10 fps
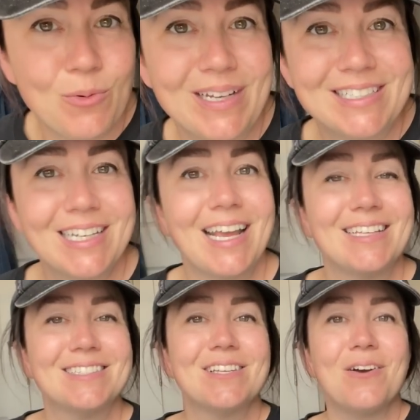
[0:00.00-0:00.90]
win today.
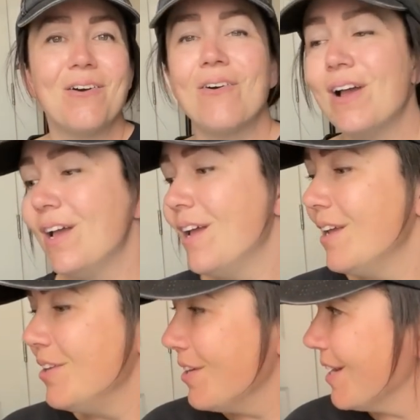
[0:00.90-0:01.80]
So
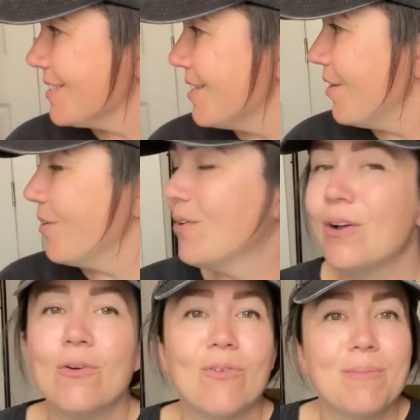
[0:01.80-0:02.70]
you guys know
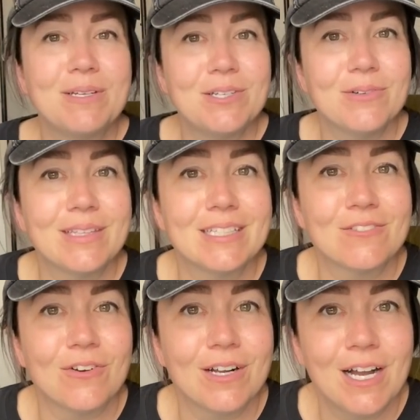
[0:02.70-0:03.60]
we've been doing this
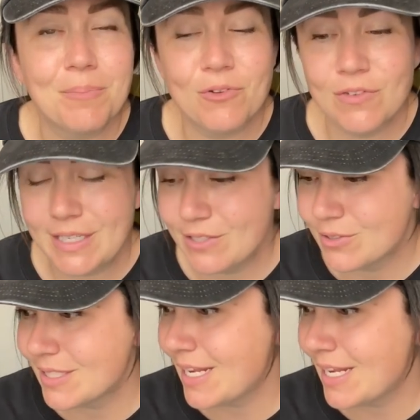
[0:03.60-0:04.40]
for a couple videos